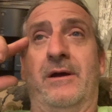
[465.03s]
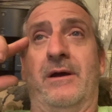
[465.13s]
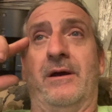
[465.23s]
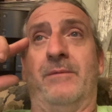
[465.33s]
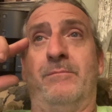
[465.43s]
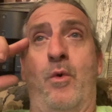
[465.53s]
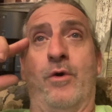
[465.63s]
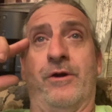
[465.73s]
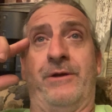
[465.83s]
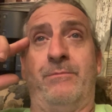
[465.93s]
Uh,
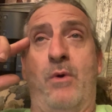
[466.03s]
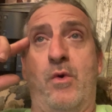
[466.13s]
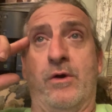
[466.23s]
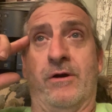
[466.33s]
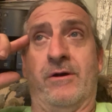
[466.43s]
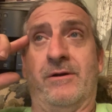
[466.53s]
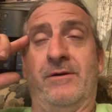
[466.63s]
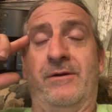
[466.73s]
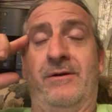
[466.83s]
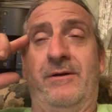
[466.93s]
more and more
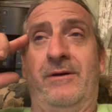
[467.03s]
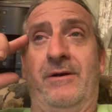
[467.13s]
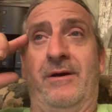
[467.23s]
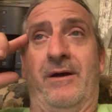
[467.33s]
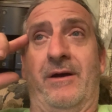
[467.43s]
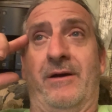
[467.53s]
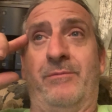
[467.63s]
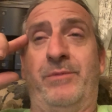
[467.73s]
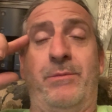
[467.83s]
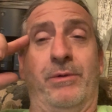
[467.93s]
uh,
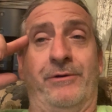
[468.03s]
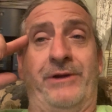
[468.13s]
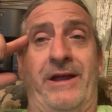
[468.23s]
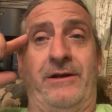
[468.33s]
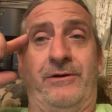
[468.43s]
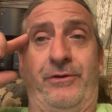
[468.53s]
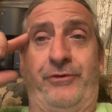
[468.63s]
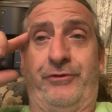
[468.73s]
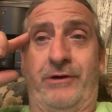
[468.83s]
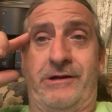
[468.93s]
people are taking to the
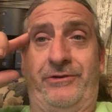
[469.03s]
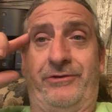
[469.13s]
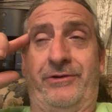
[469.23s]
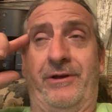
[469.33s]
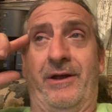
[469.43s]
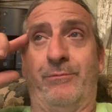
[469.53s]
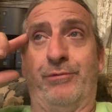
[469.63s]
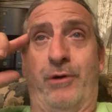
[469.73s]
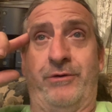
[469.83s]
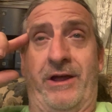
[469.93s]
streets and
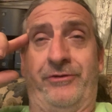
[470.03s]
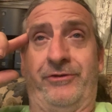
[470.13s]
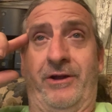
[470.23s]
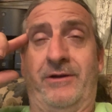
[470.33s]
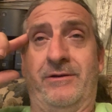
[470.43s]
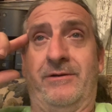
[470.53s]
protesting.